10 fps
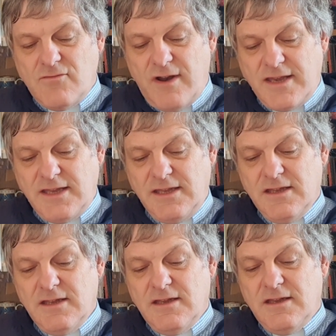ready
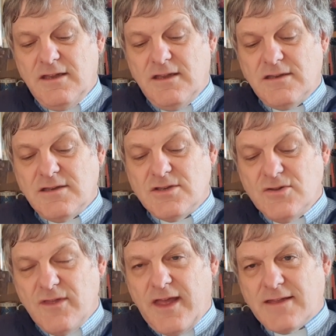to
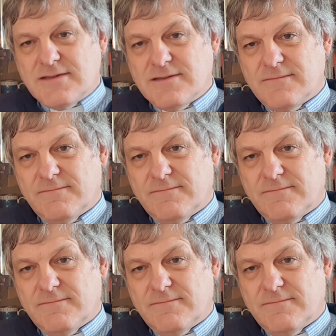do that.